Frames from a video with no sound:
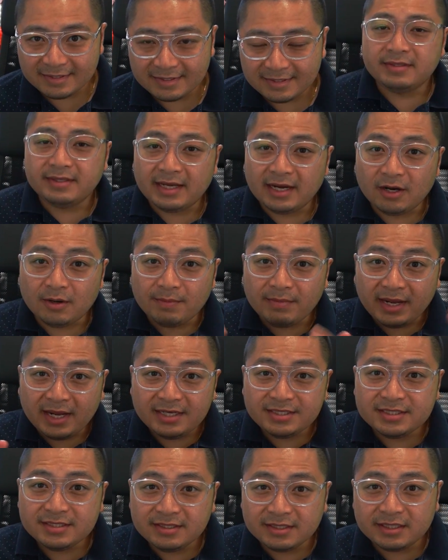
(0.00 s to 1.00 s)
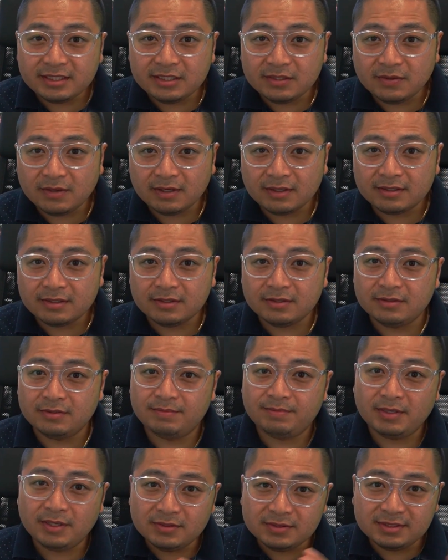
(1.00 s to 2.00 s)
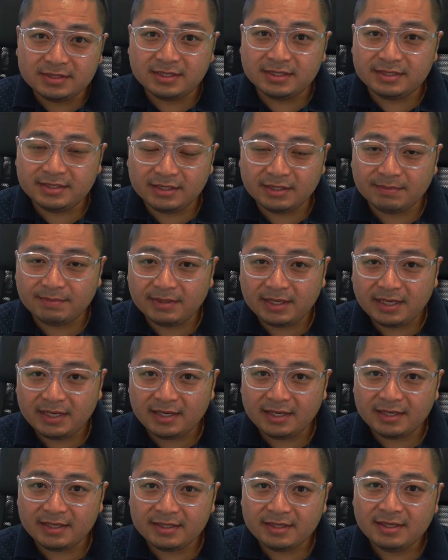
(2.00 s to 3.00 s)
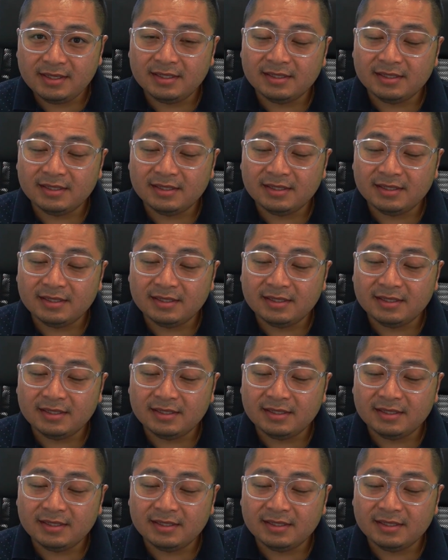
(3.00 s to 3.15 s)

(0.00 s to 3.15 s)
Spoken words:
Now imagine a QR code posted nearby